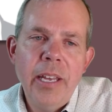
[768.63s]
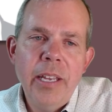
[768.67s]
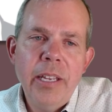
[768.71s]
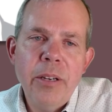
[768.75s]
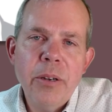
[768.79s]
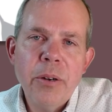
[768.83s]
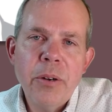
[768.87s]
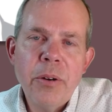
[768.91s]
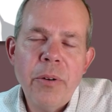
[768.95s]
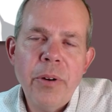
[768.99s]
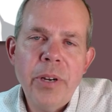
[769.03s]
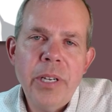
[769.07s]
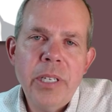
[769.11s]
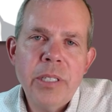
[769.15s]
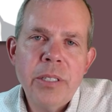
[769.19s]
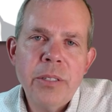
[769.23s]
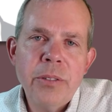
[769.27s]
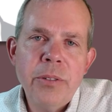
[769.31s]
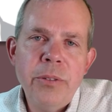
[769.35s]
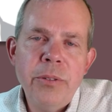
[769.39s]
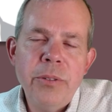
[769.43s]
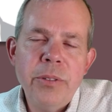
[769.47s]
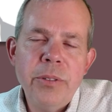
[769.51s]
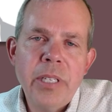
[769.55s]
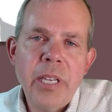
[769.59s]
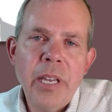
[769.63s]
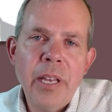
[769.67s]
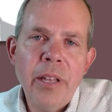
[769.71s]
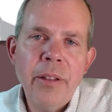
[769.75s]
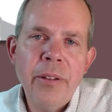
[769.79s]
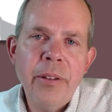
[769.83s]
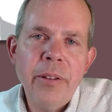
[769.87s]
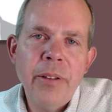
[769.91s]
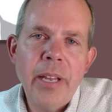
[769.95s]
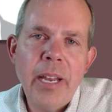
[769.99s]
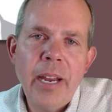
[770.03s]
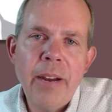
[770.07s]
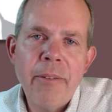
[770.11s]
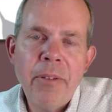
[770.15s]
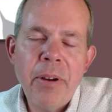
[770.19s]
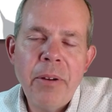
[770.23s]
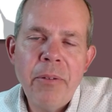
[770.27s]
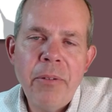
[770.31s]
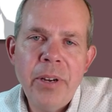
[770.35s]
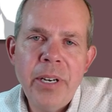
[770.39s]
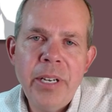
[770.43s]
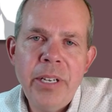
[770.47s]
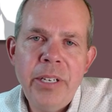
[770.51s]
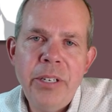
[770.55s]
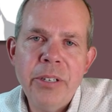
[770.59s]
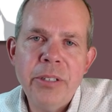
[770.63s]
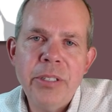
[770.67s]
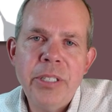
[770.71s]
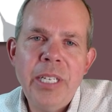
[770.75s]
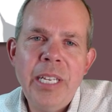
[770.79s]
You're going to tell everyone in your